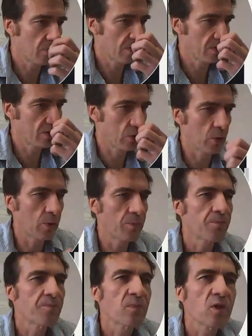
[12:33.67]
So
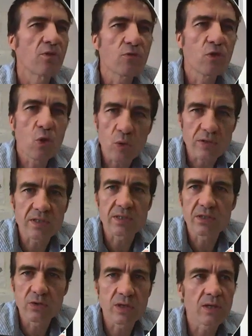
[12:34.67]
of course
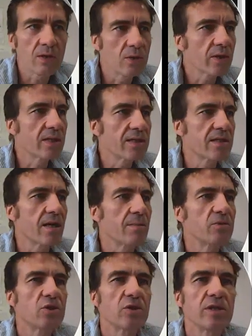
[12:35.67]
you can look this
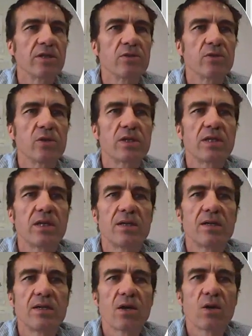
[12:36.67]
up during your
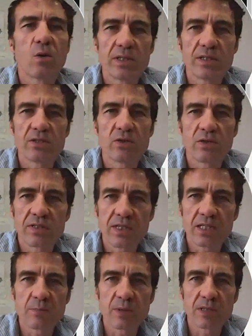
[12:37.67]
quiz, your
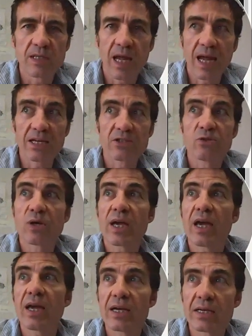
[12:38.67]
assessment, as you
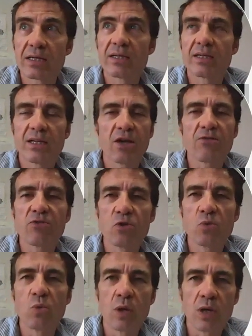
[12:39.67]
can if
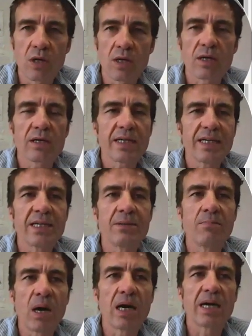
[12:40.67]
you were in
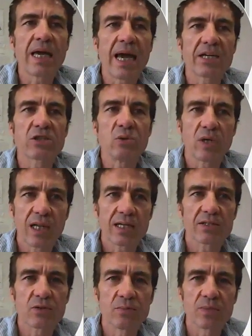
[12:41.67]
my actual
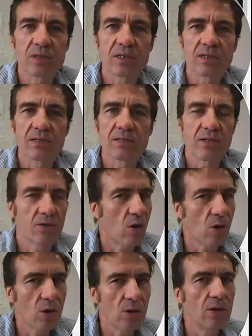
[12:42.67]
classrooms. They're
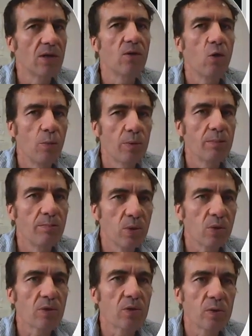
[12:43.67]
all open
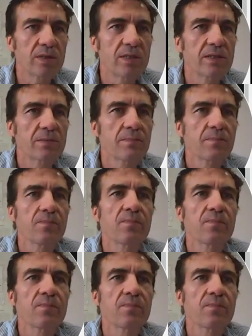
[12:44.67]
book quizzes.